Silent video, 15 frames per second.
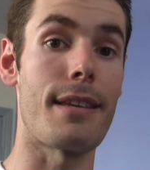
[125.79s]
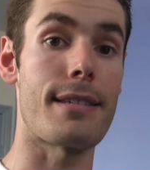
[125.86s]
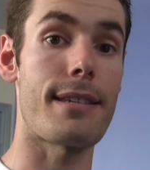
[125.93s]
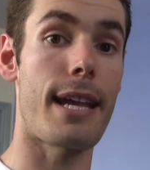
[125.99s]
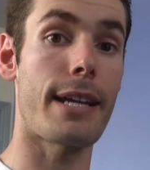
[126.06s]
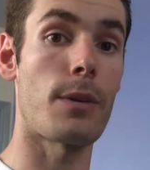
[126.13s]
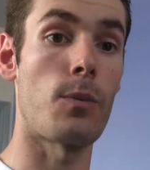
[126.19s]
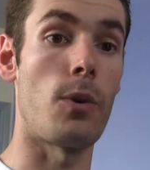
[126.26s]
The
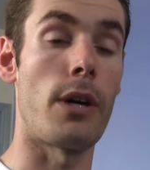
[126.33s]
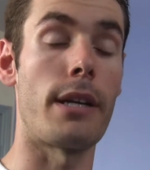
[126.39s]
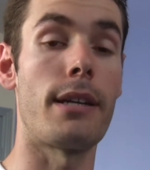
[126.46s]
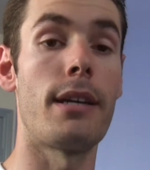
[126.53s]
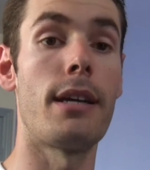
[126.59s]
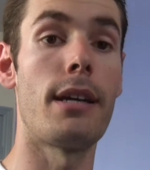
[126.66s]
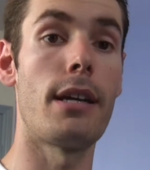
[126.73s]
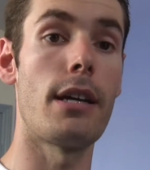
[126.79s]
second one,
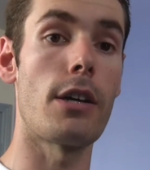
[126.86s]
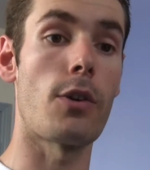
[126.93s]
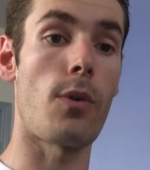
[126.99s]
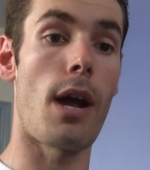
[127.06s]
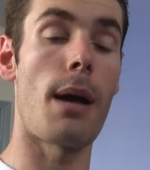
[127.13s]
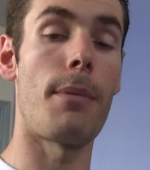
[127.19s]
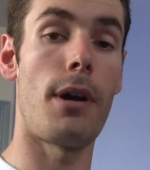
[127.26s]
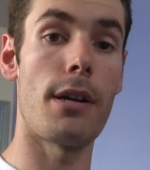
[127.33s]

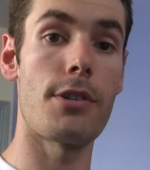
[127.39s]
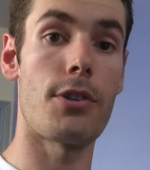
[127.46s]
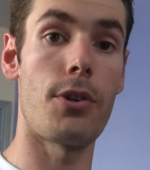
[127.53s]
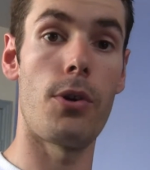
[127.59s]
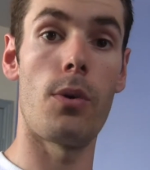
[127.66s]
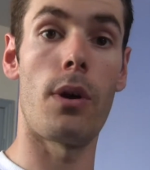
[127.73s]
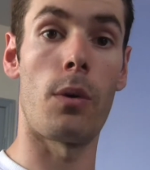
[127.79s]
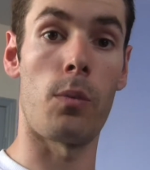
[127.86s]
grab
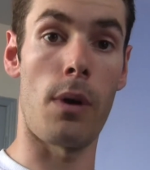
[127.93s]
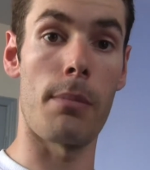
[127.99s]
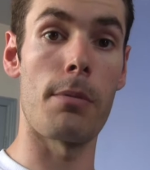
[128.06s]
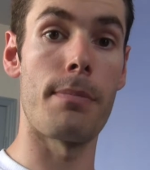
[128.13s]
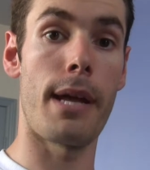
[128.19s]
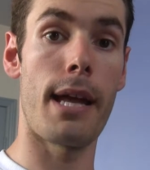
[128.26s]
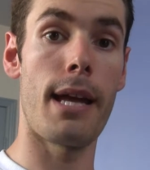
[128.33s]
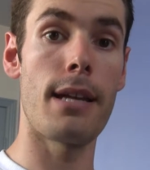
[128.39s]
onto a rubber
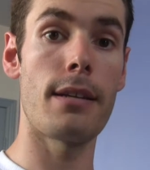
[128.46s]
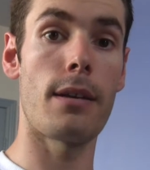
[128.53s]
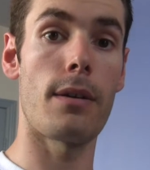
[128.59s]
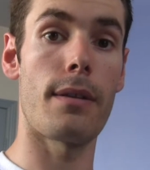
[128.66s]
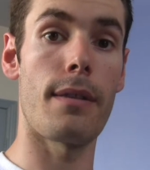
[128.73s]
band